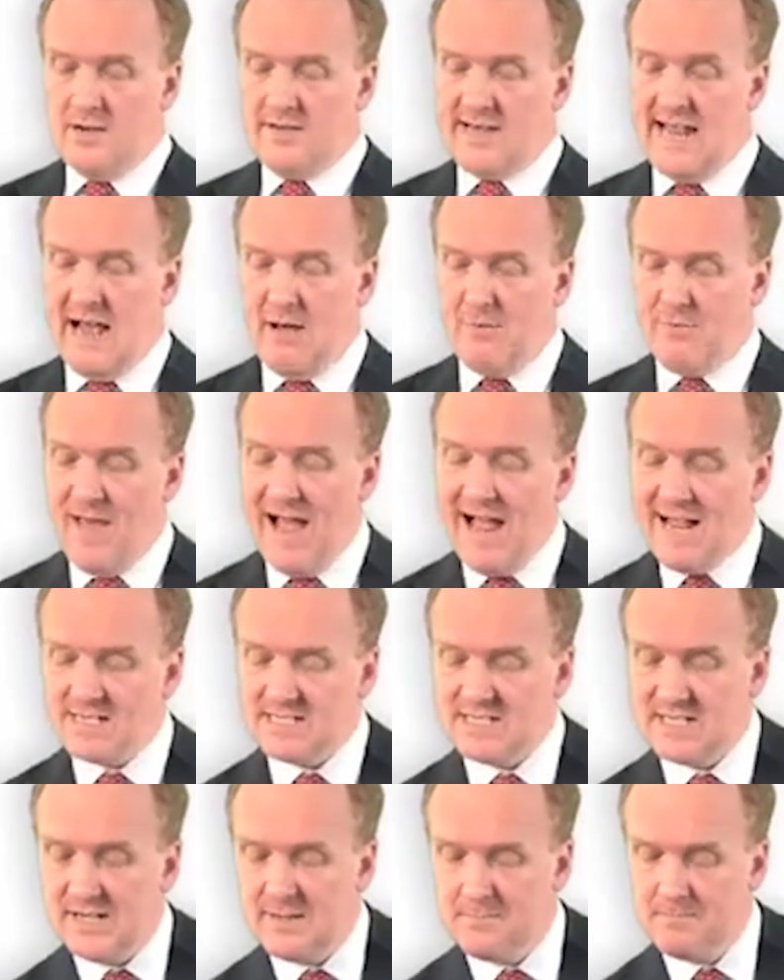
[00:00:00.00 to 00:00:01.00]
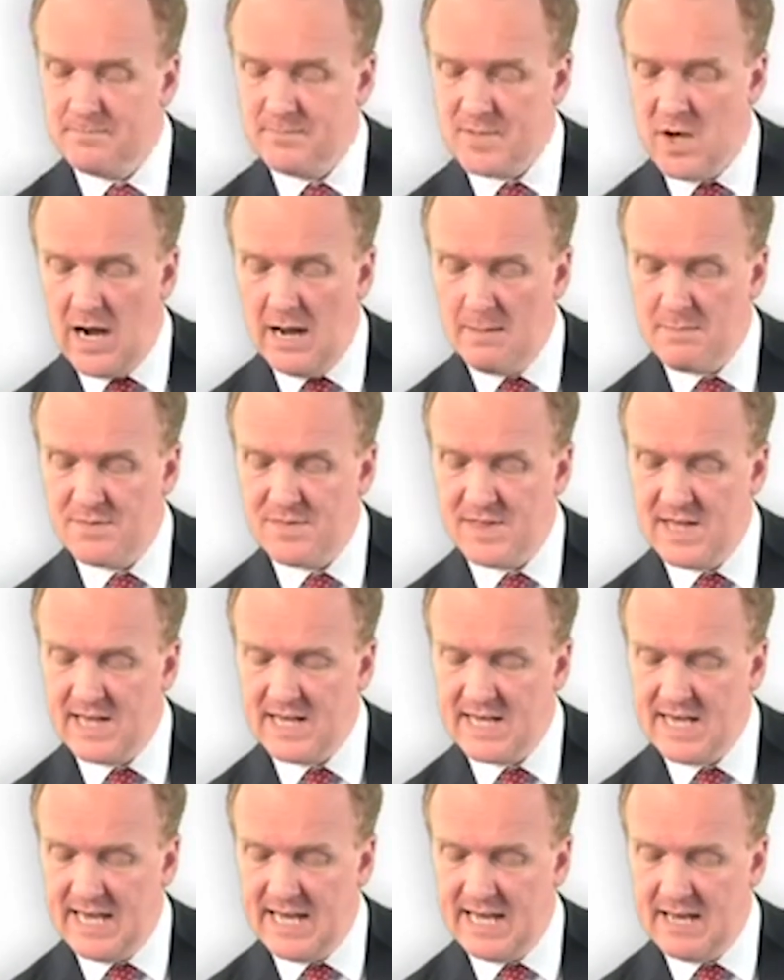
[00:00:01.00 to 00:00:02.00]
Now that, I'm
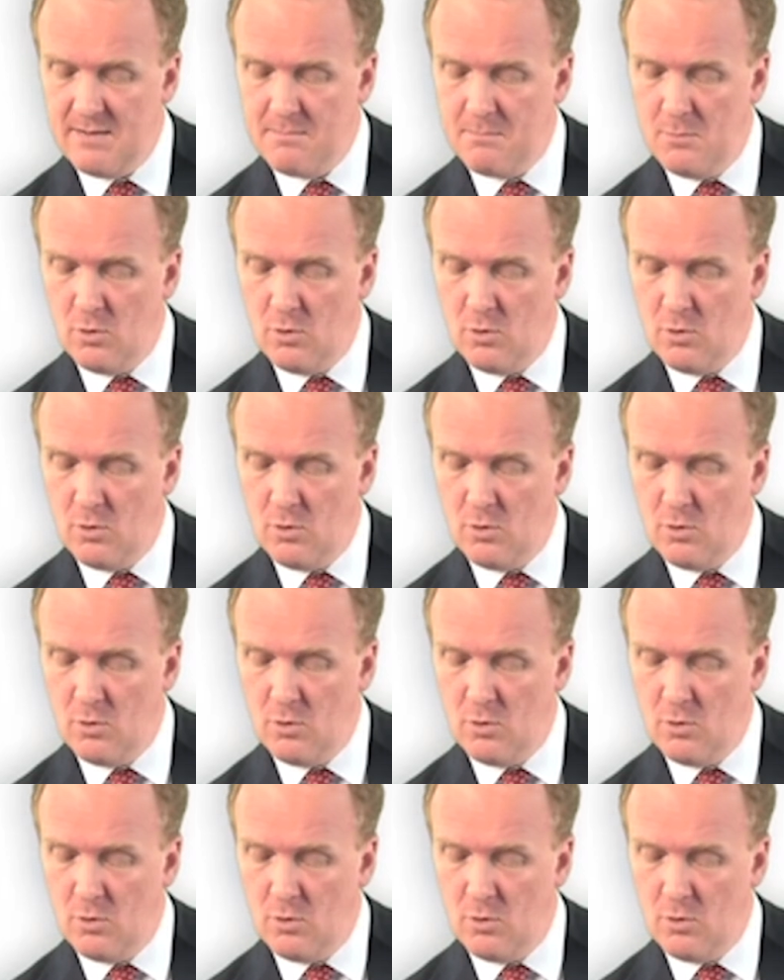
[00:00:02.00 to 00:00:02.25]
thinking